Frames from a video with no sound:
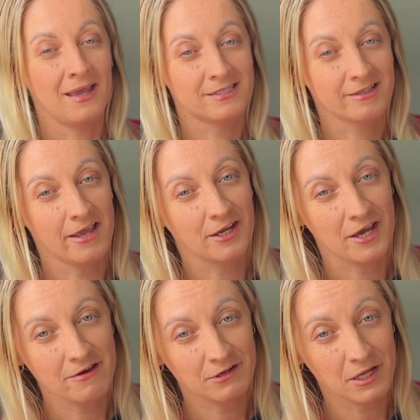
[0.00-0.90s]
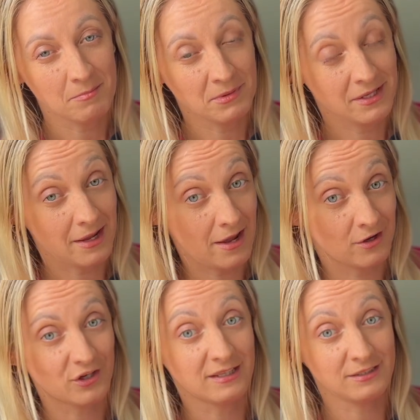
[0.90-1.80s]
It's like having a mini
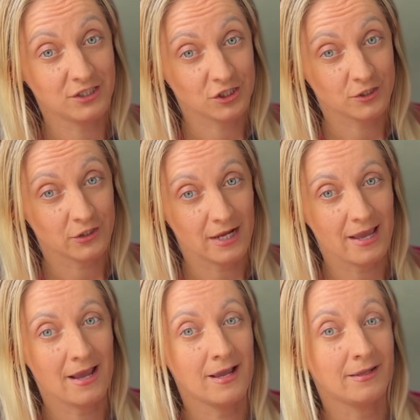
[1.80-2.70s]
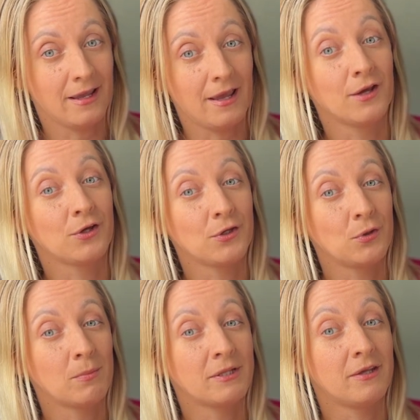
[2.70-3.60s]
air conditioner and a
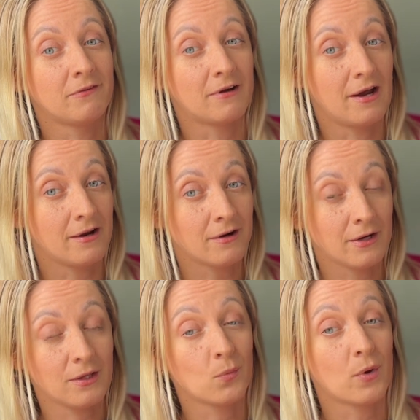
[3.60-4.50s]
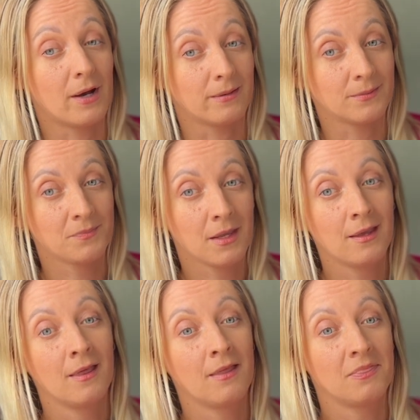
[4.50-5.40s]
humidifier in one.
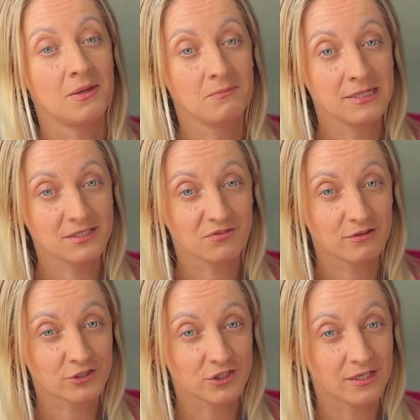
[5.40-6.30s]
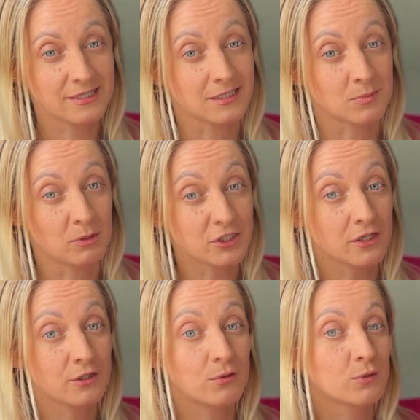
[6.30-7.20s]
The mist function is
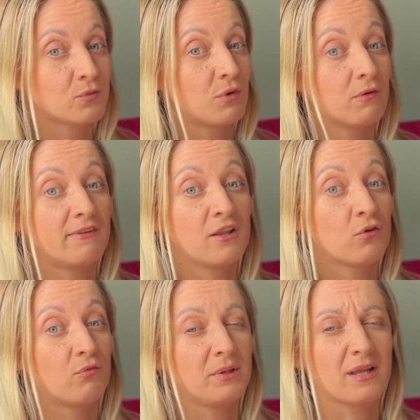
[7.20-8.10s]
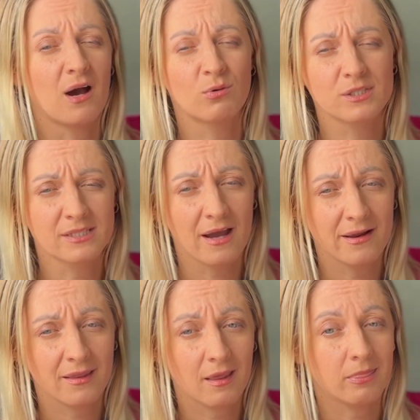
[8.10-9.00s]
especially useful when you've been
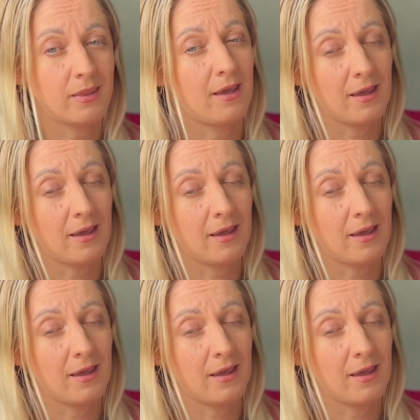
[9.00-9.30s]
outside in the